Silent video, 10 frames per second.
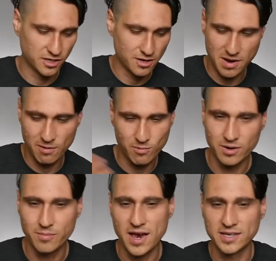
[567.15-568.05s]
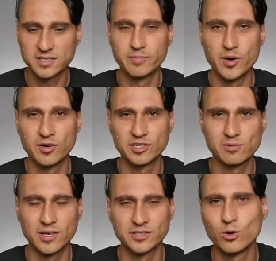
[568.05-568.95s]
You might want to buy some bonus
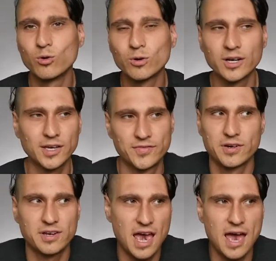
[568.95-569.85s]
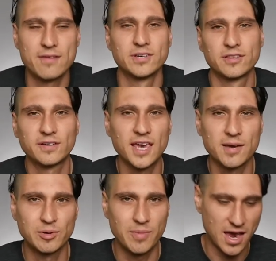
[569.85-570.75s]
ones, or if you already have another
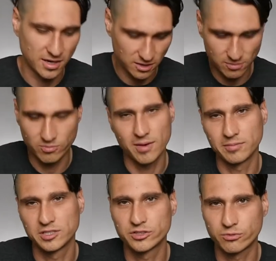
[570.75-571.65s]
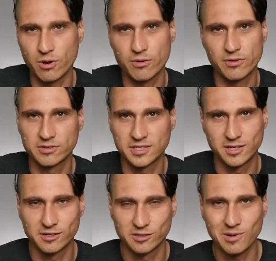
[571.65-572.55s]
camera bag, you can probably just throw those in
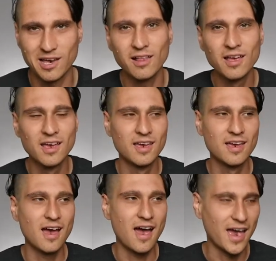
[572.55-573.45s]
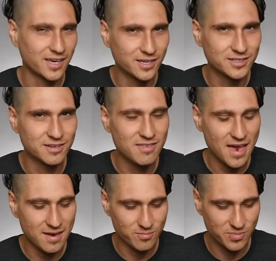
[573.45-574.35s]
here as well. I could do
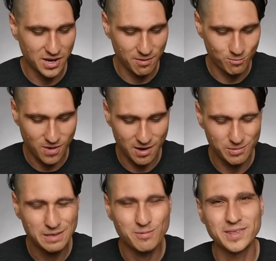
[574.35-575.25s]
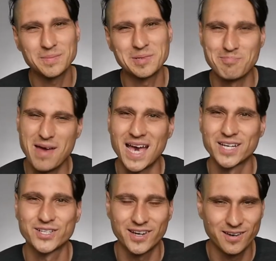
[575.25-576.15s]
that, but I really want them to
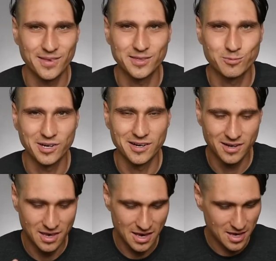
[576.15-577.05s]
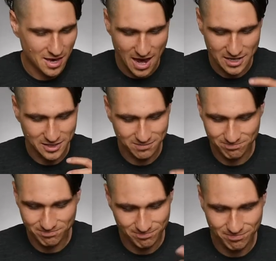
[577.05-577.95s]
match. I know that's weird.
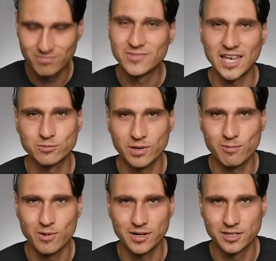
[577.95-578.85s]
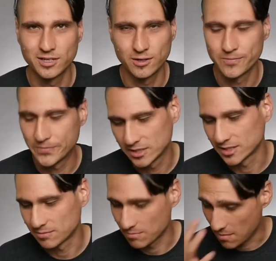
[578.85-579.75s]
That's what I wanted to do. It
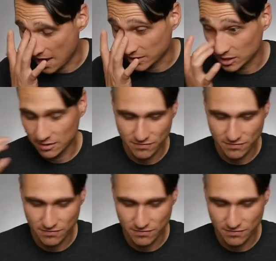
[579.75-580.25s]
doesn't match.